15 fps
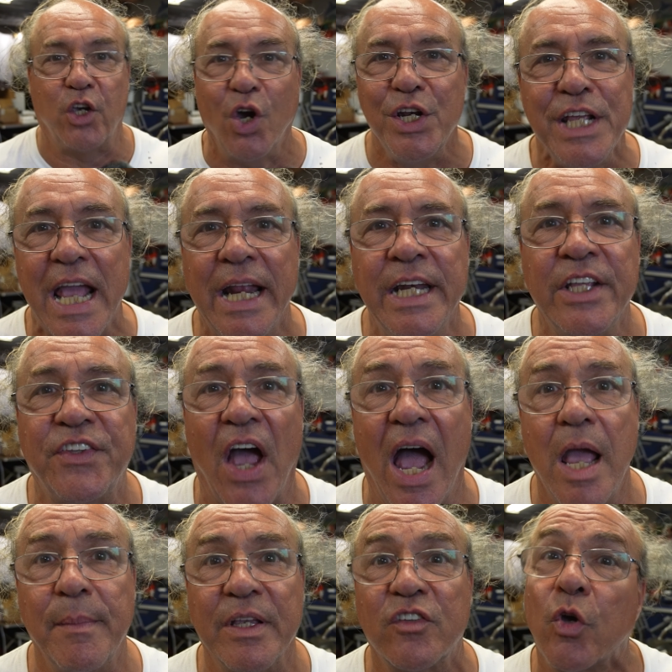couldn't get any
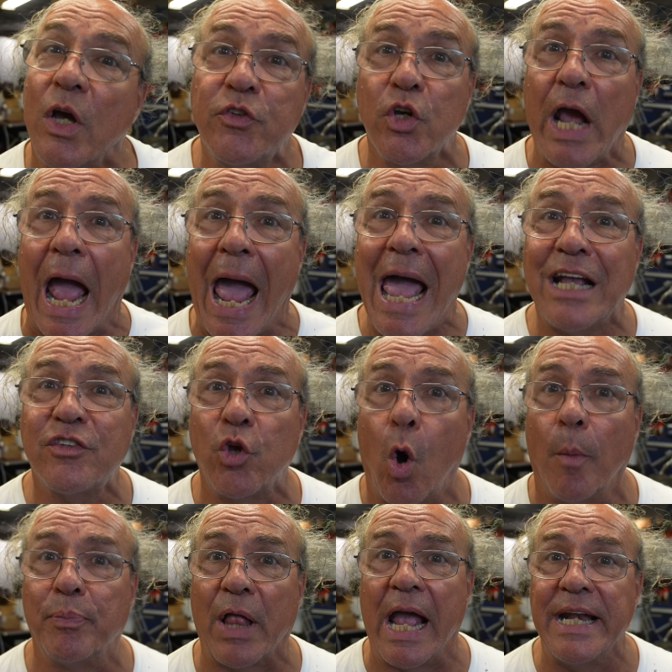timing, so I took a
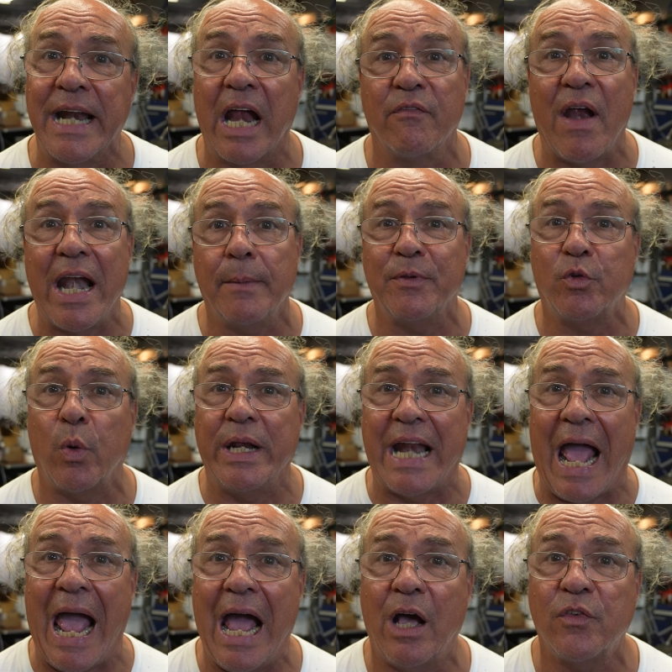hacksaw blade and I ran it between
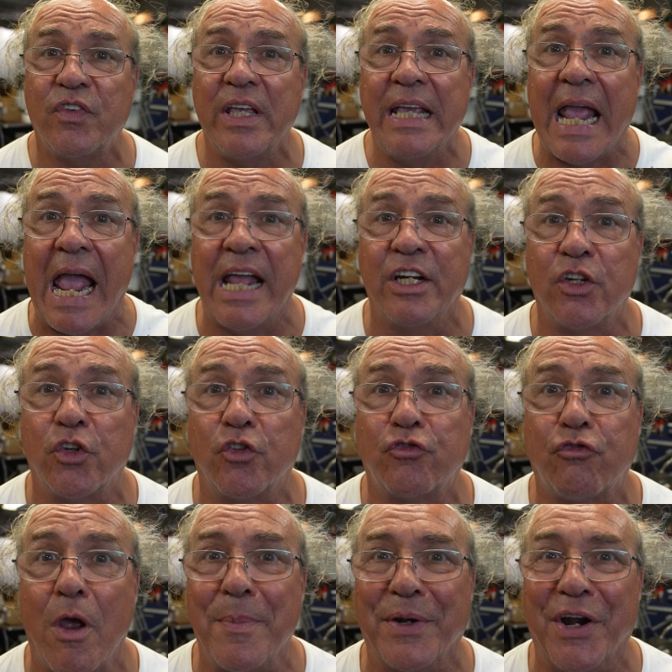the housing and the
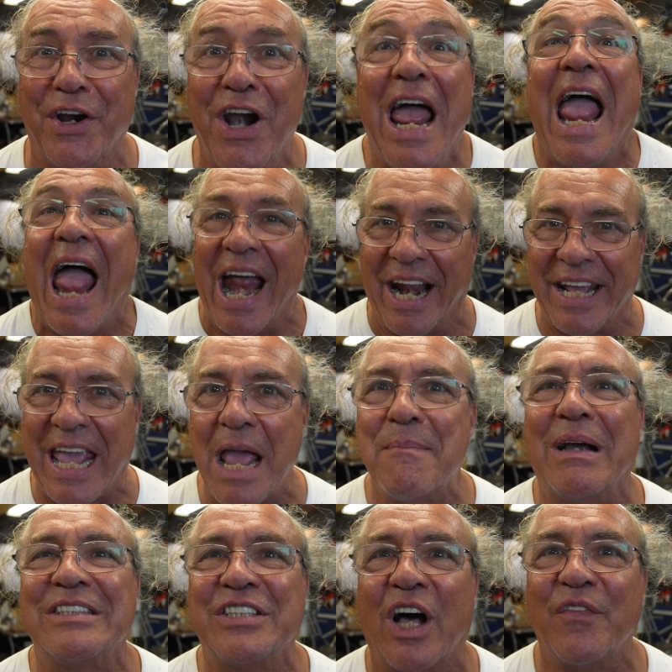distributor, and I gave
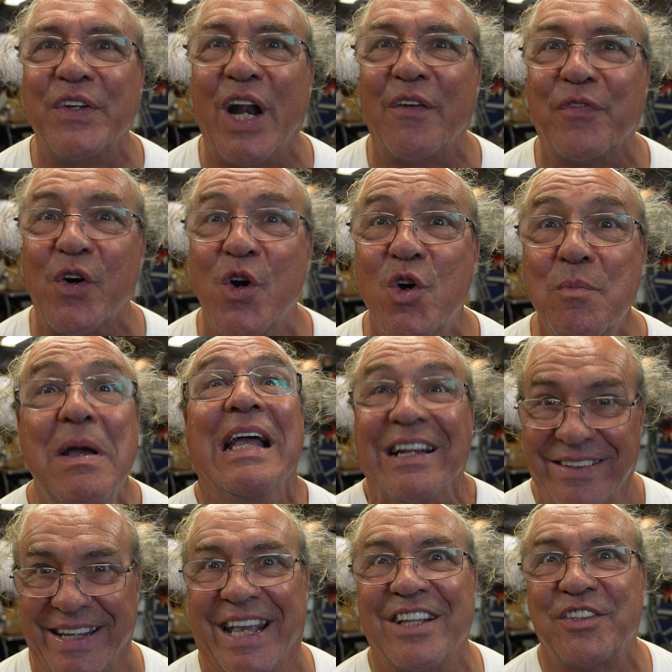myself enough room
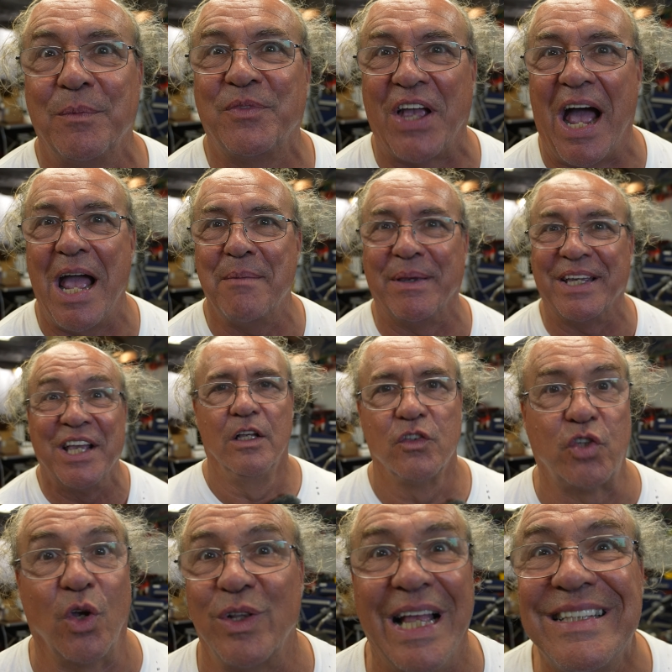to get some timing.
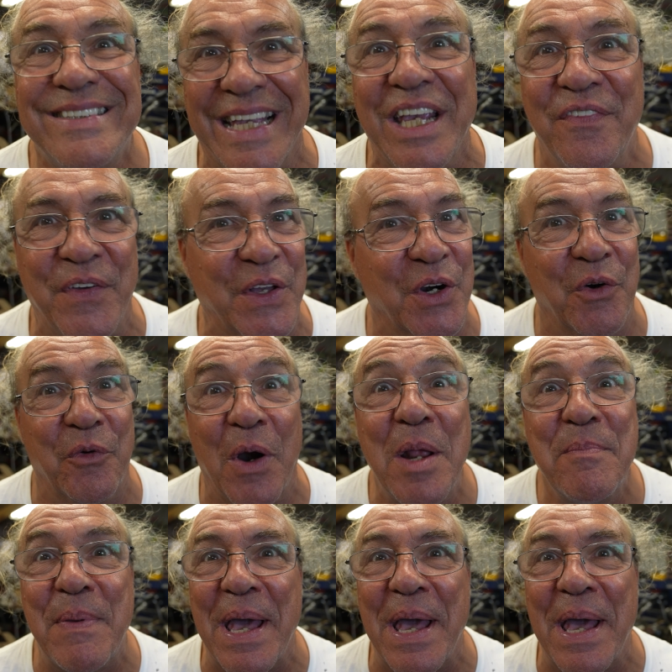So let's see if it'll run